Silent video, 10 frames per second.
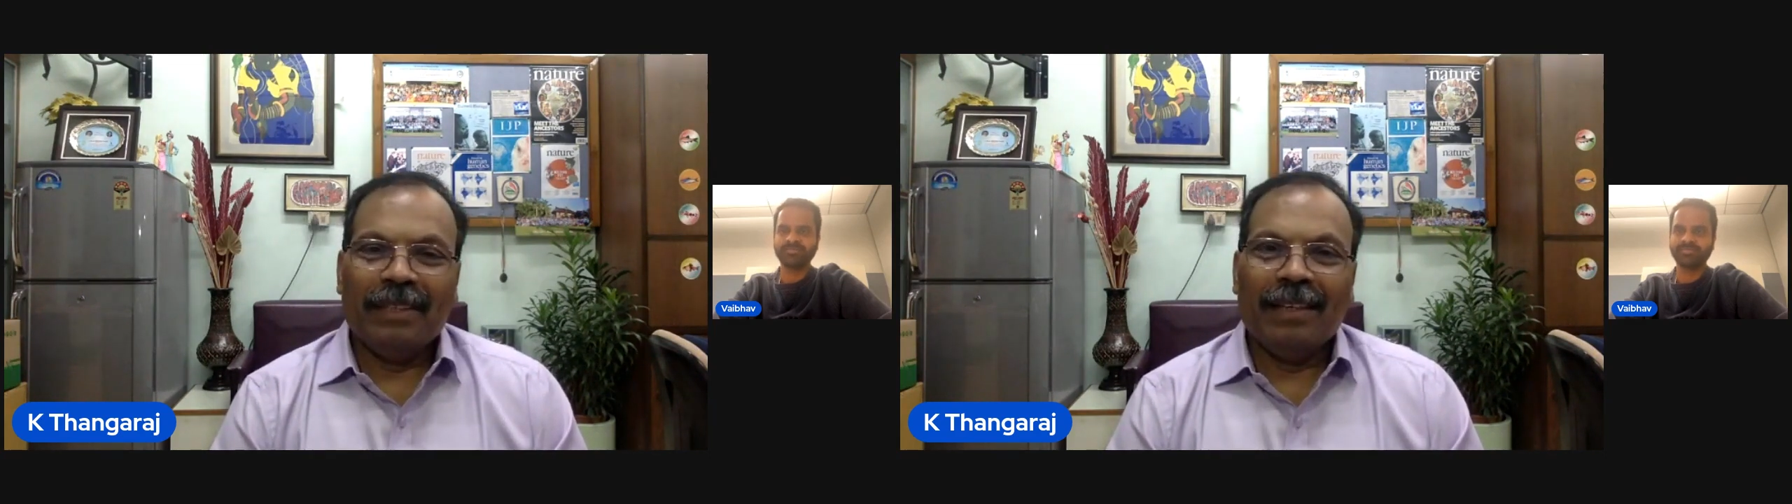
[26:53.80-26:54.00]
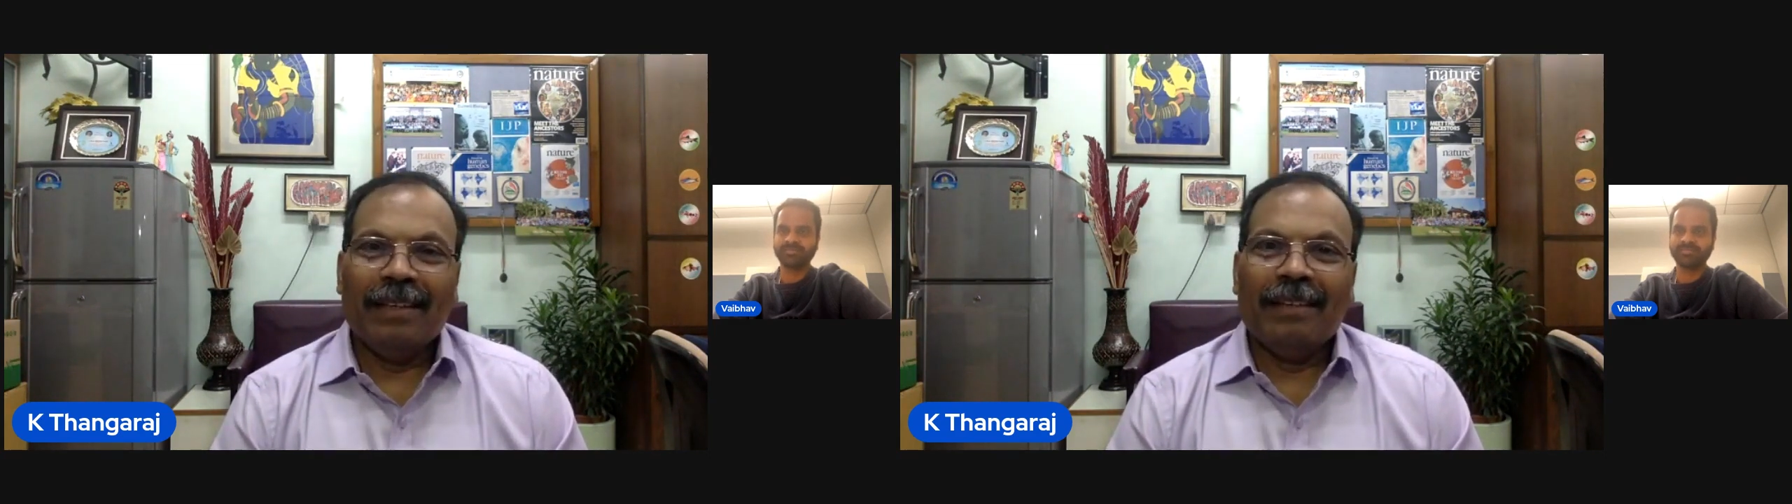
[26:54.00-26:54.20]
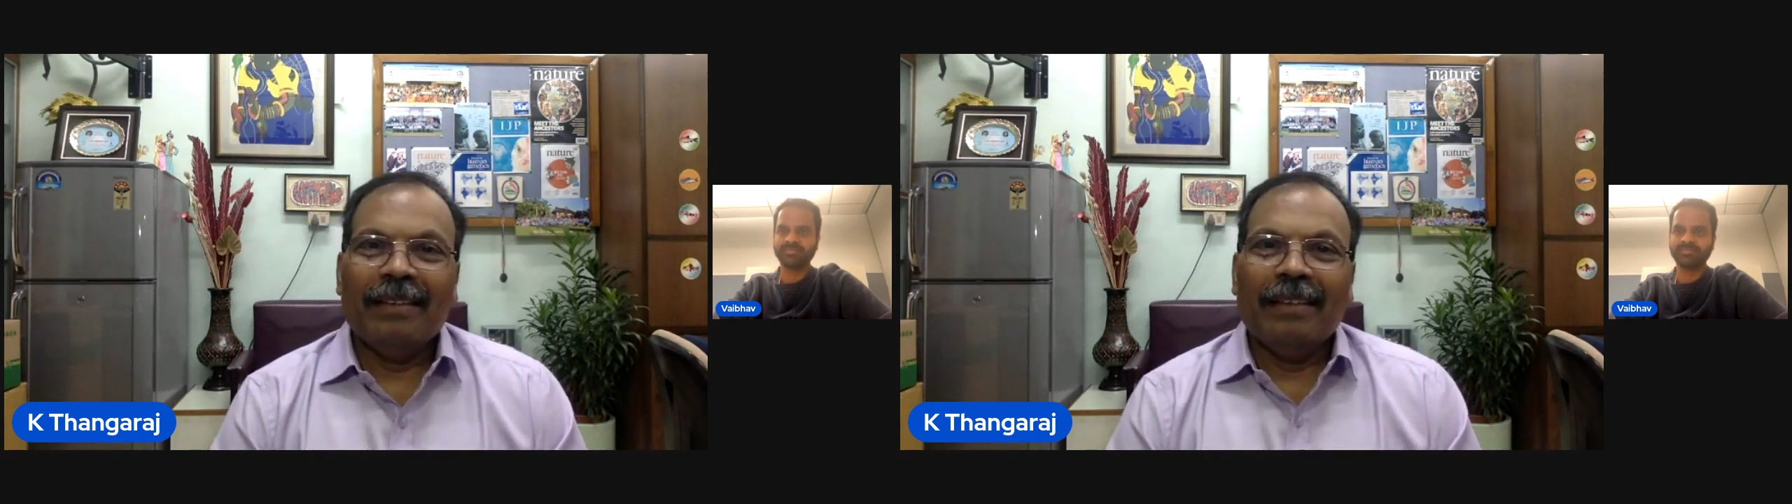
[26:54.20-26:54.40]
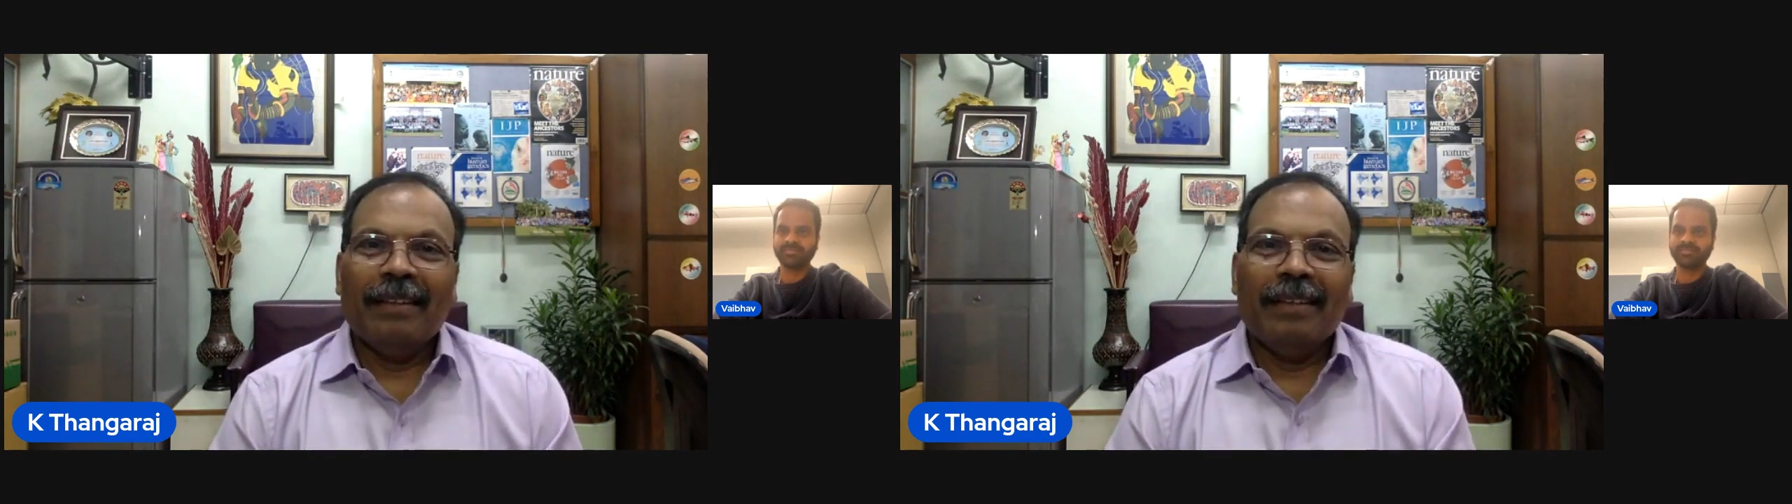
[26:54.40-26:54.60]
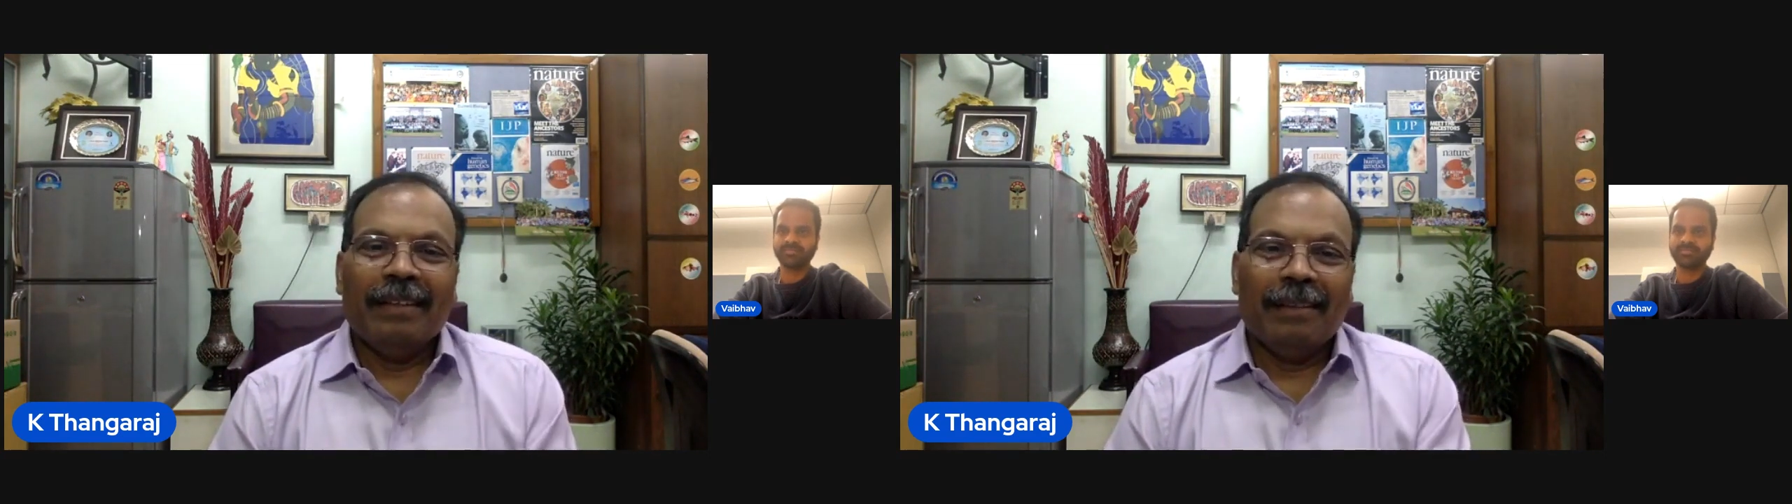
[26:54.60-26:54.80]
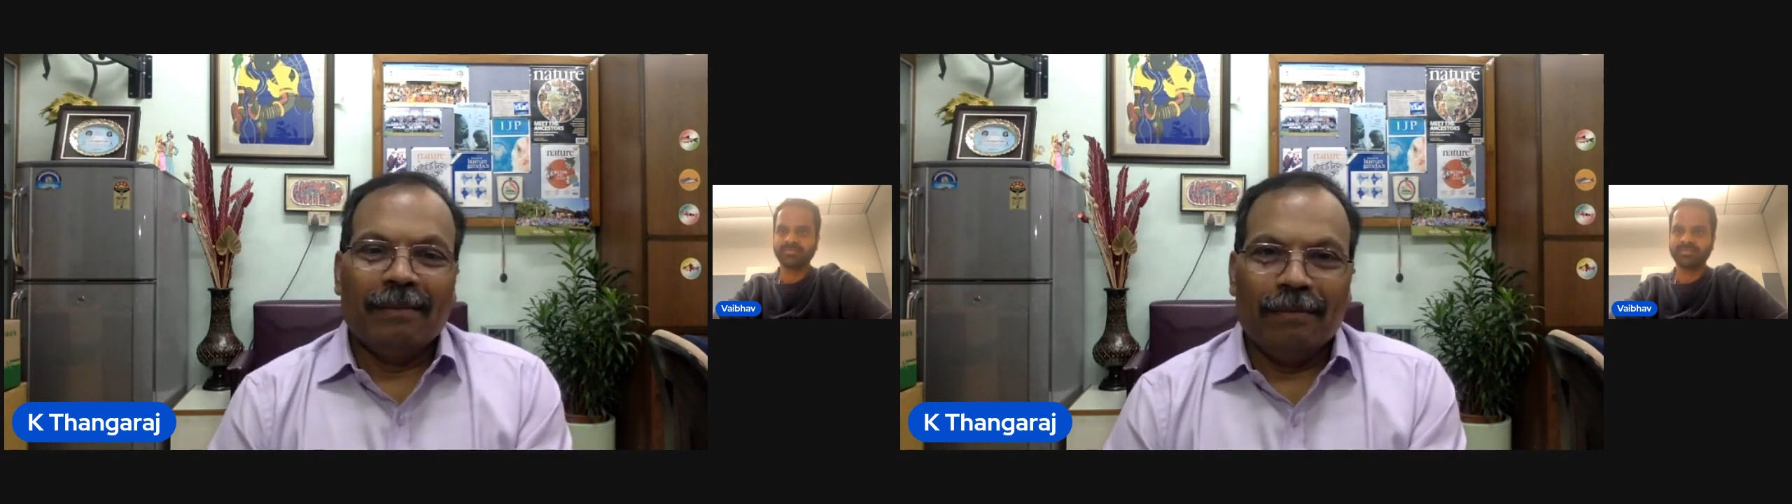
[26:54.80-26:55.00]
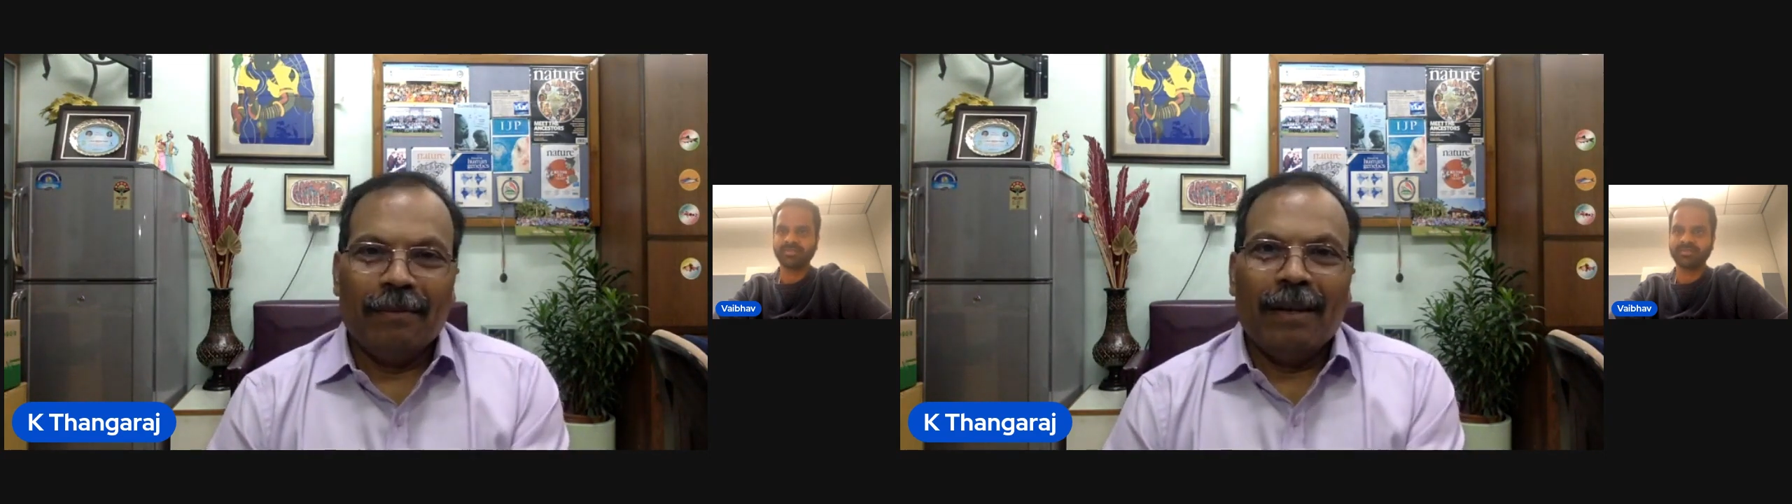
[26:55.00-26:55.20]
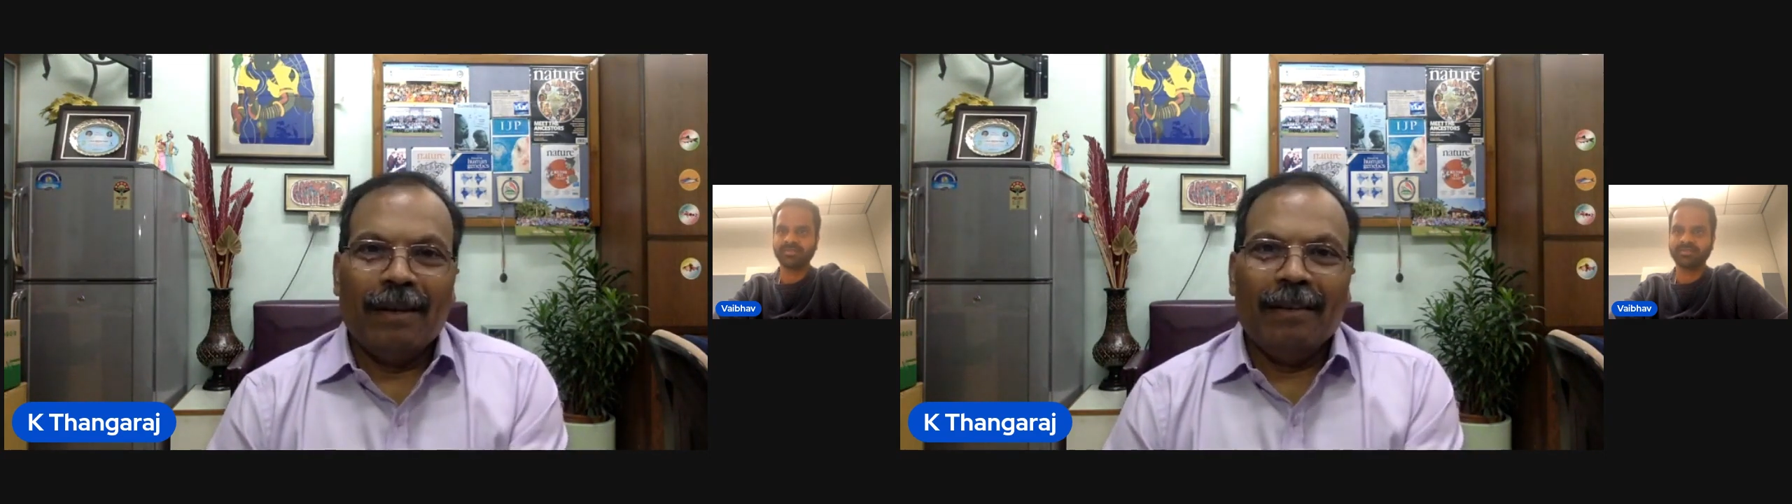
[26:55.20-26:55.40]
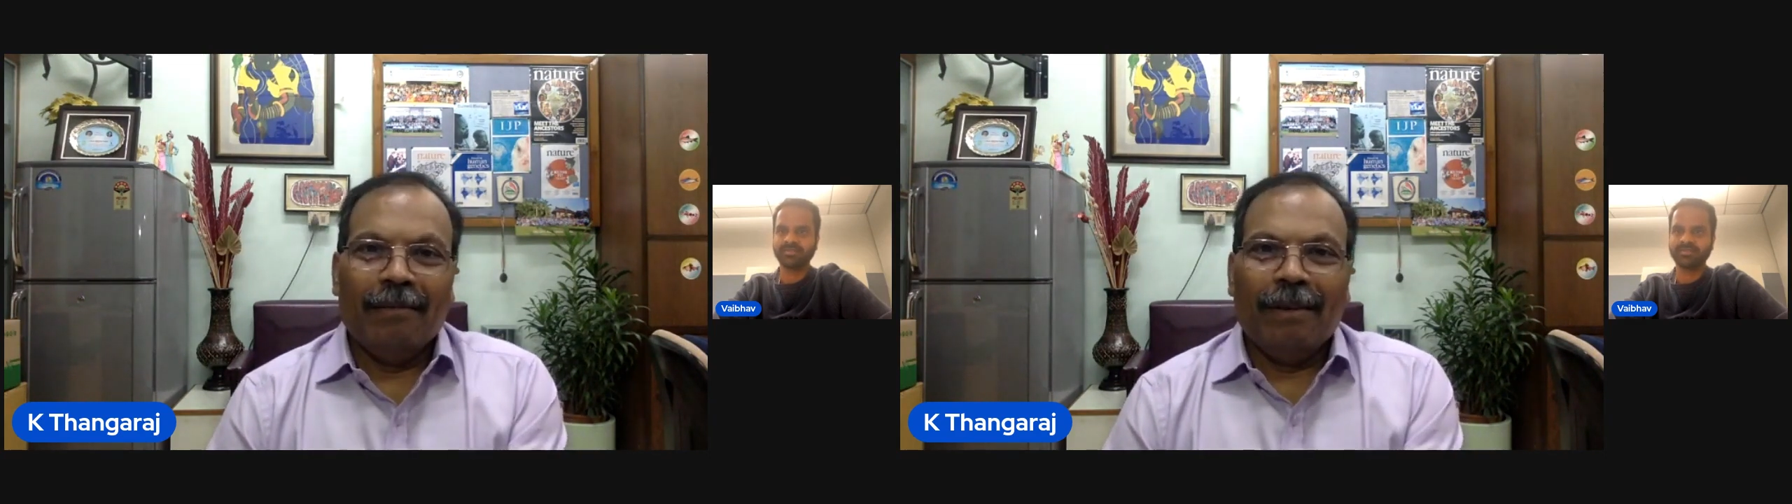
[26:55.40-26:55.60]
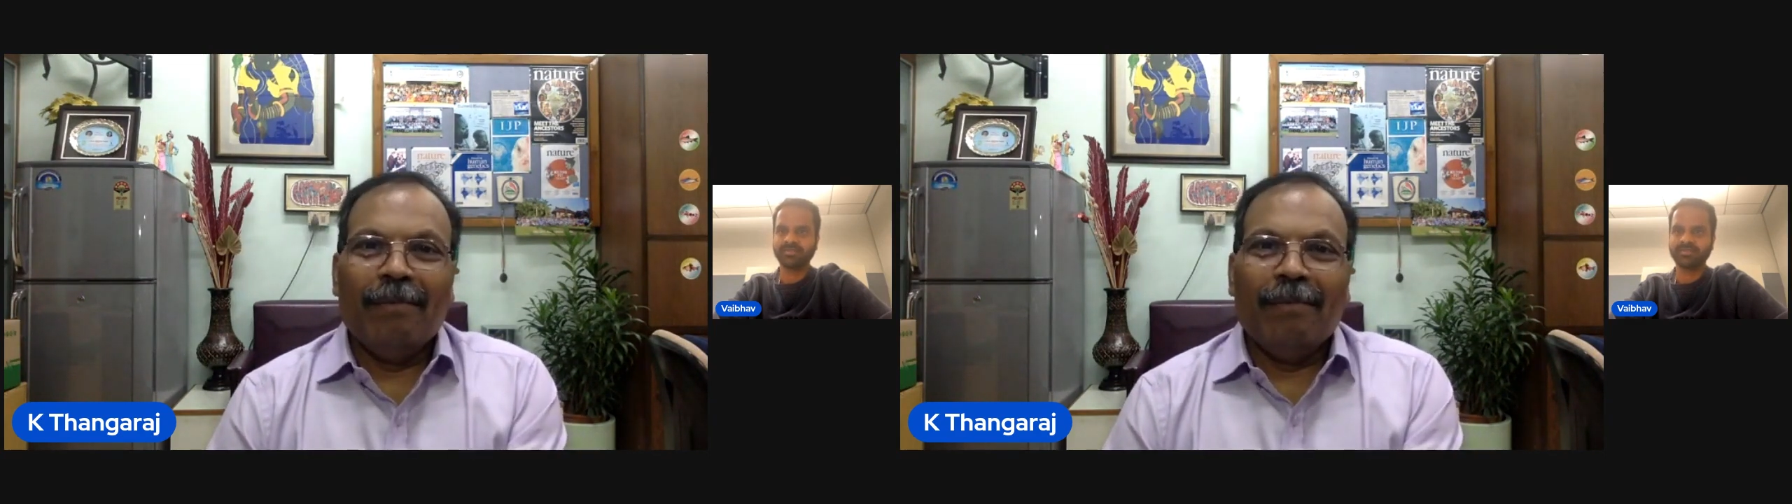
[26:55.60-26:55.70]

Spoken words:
in a